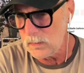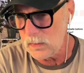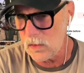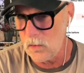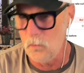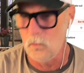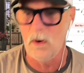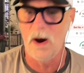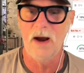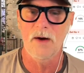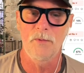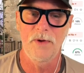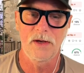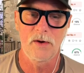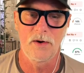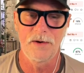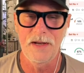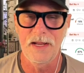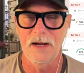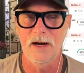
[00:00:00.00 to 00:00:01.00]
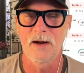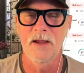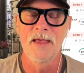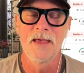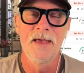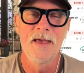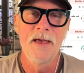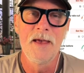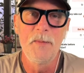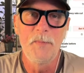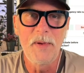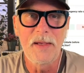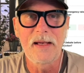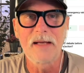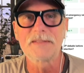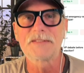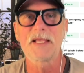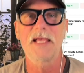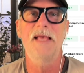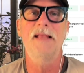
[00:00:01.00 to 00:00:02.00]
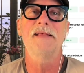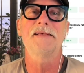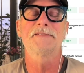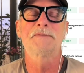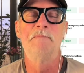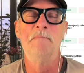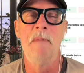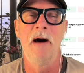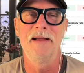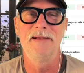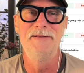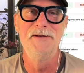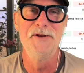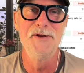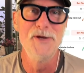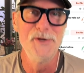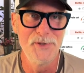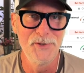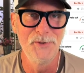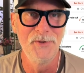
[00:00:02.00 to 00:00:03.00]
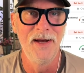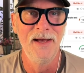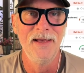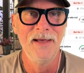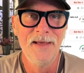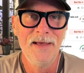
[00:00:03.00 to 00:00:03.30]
Why are we going here? Because it is my new